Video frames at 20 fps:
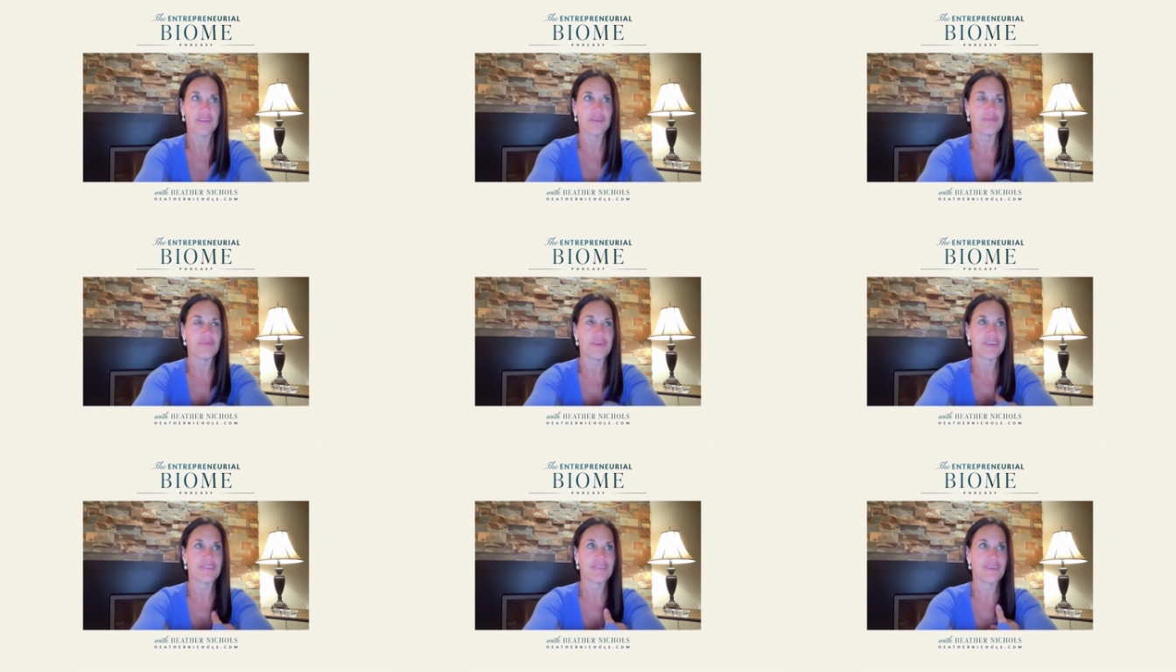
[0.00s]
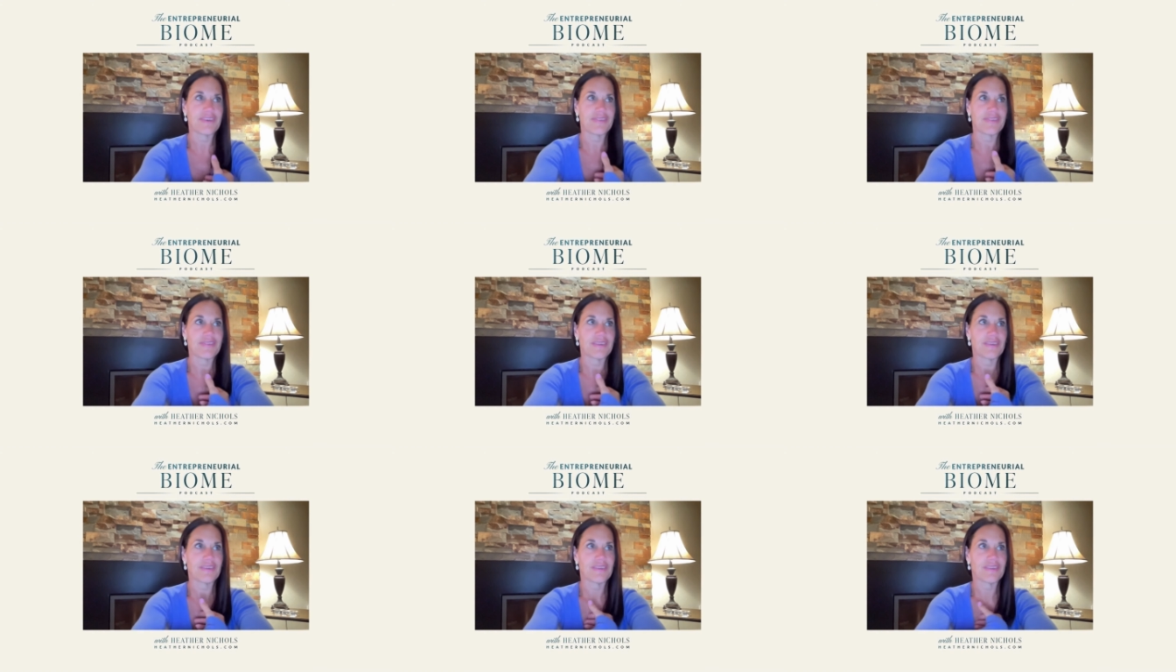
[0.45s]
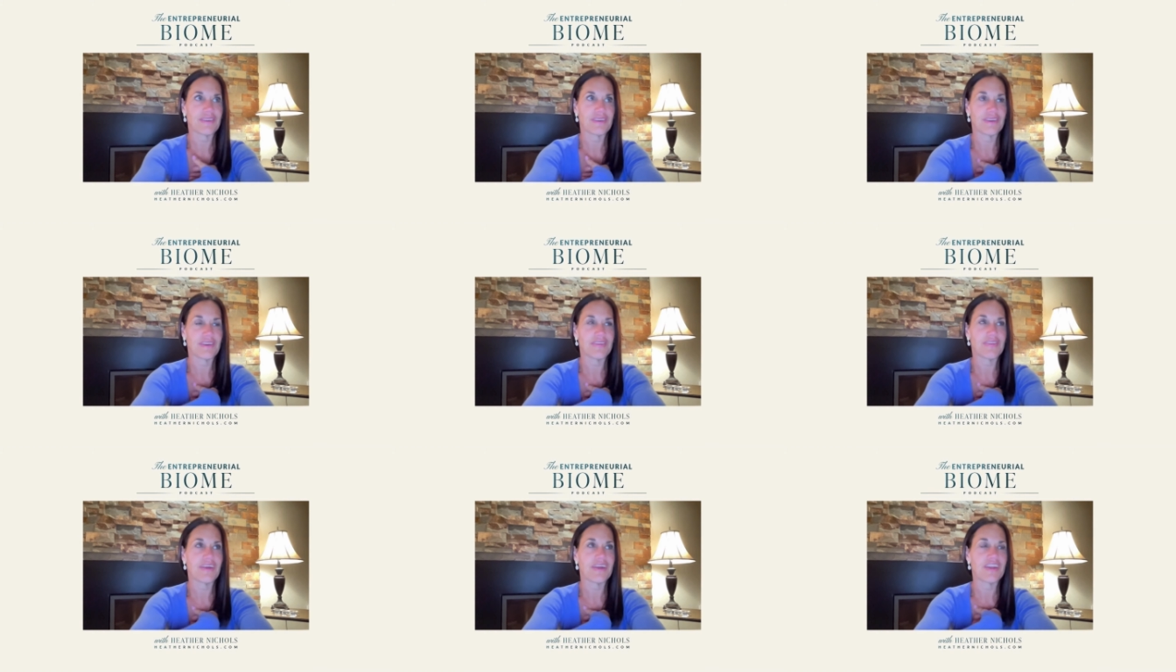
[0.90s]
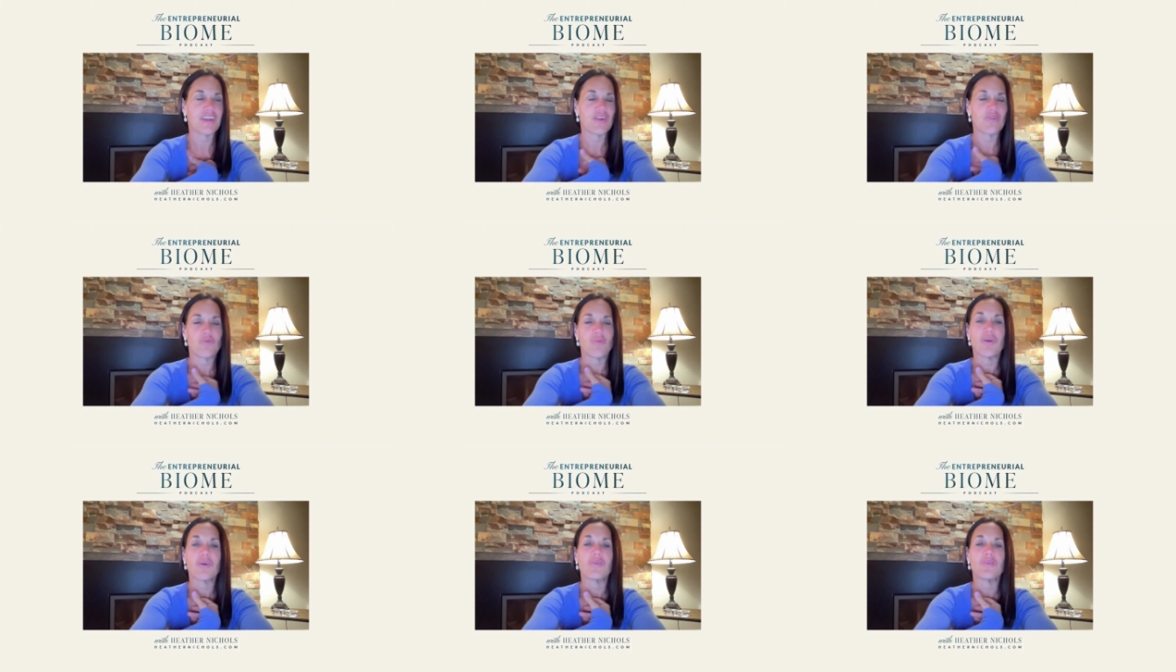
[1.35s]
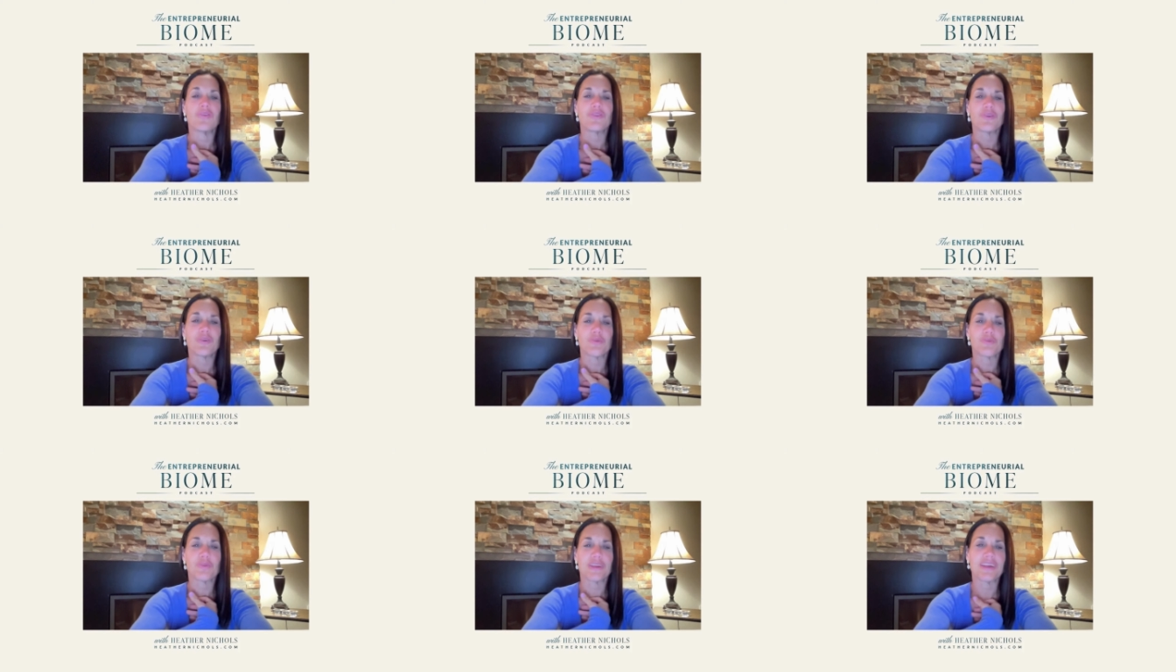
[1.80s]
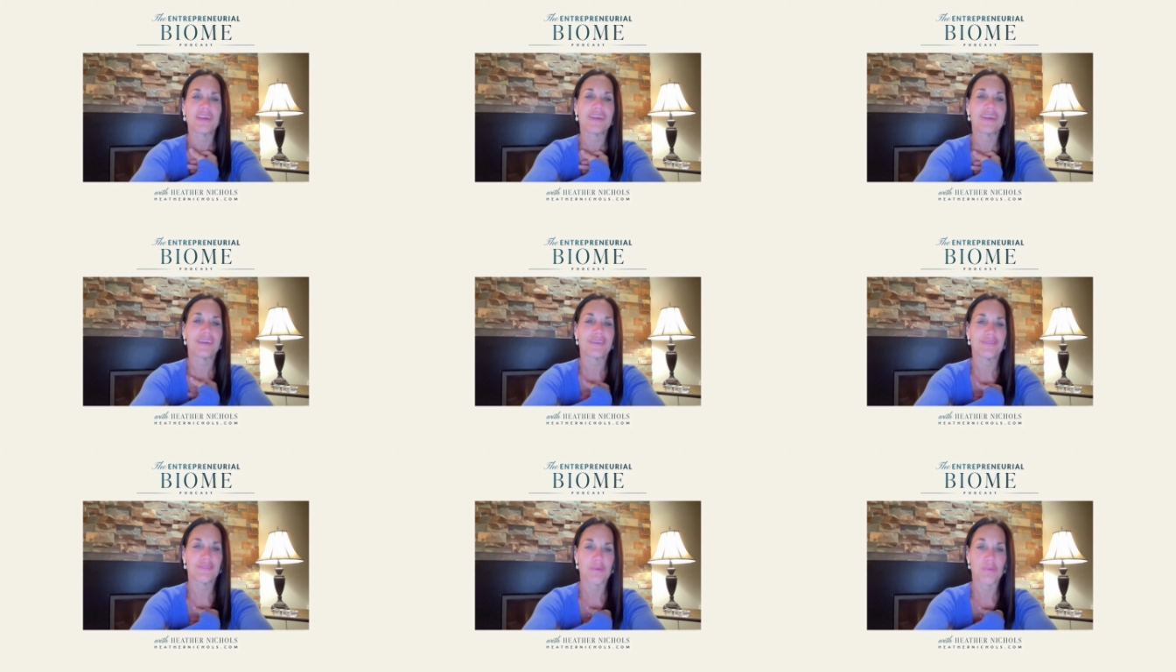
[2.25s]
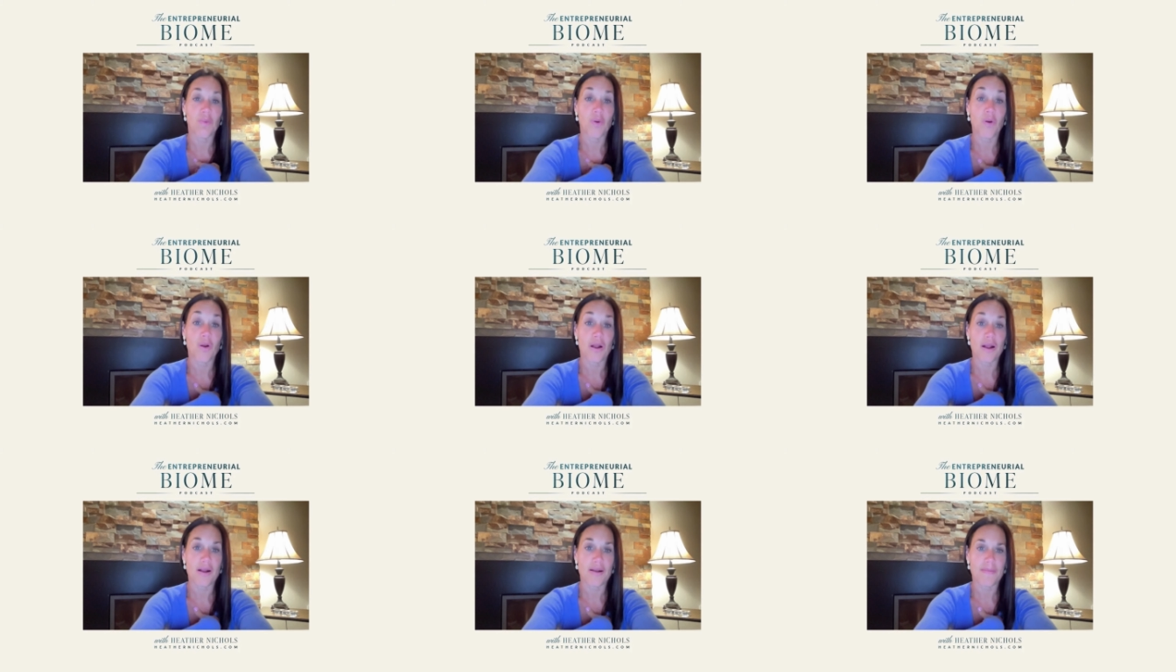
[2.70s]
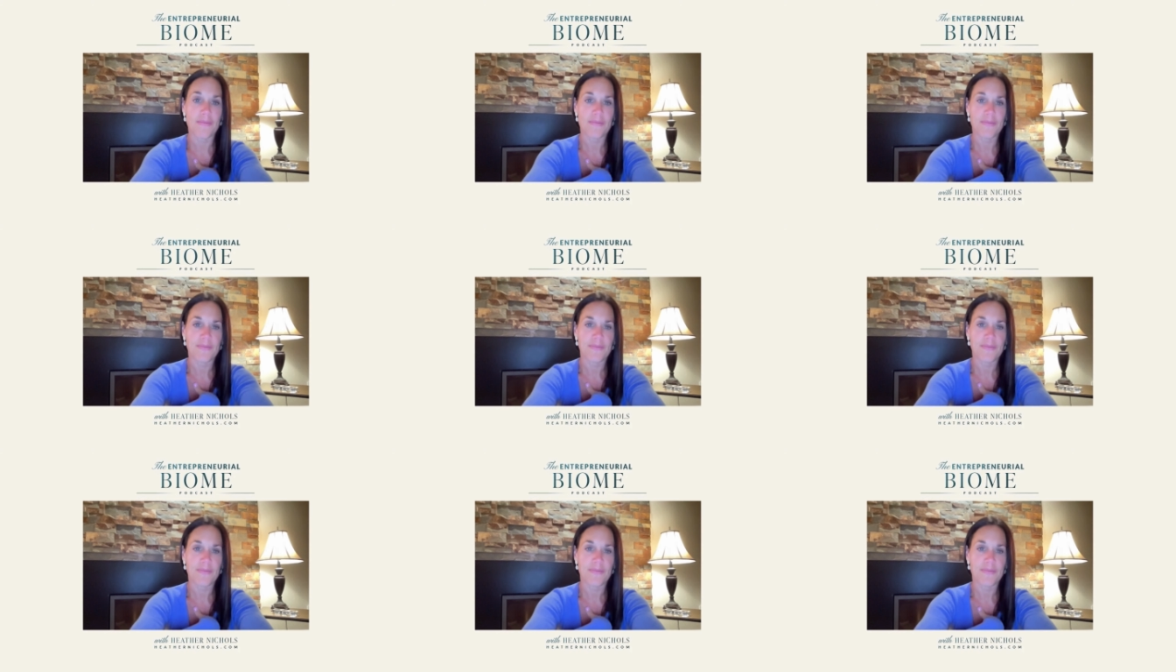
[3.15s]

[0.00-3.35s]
It makes us, it, it like erodes your being even more.